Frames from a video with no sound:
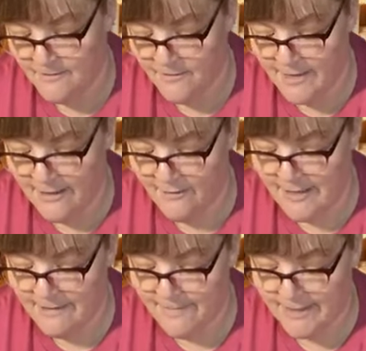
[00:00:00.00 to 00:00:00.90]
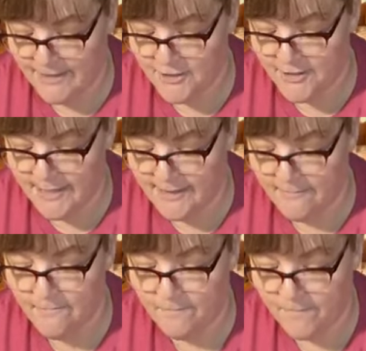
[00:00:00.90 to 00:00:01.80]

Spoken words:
don't know how I managed that.